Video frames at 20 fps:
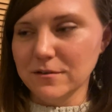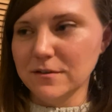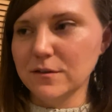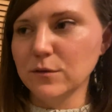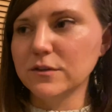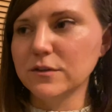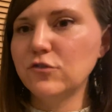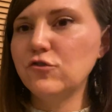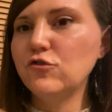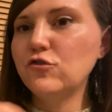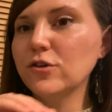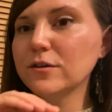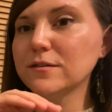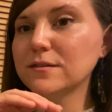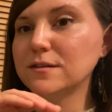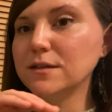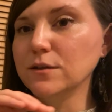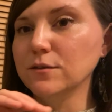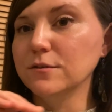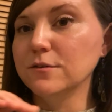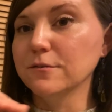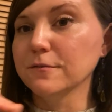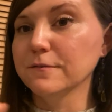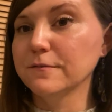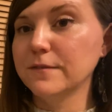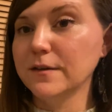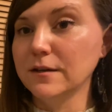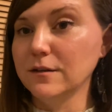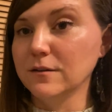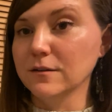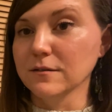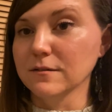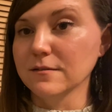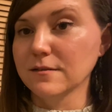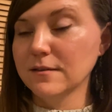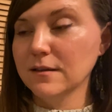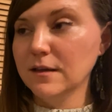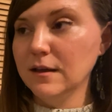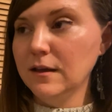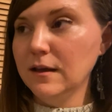So it's just to use your
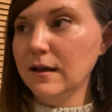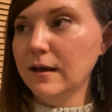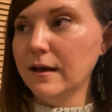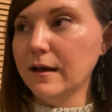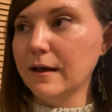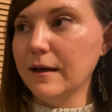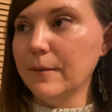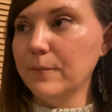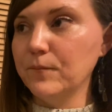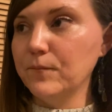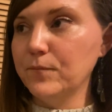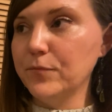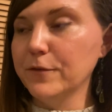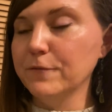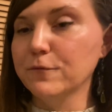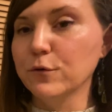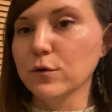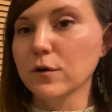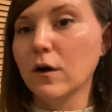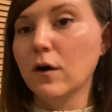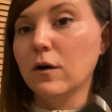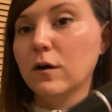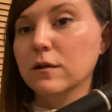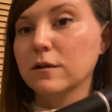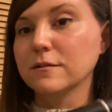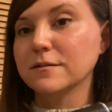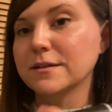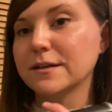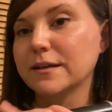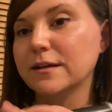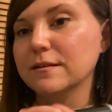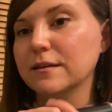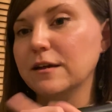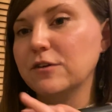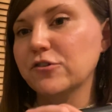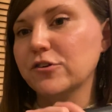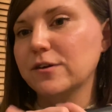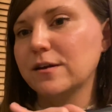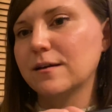fingers um, for all articulation.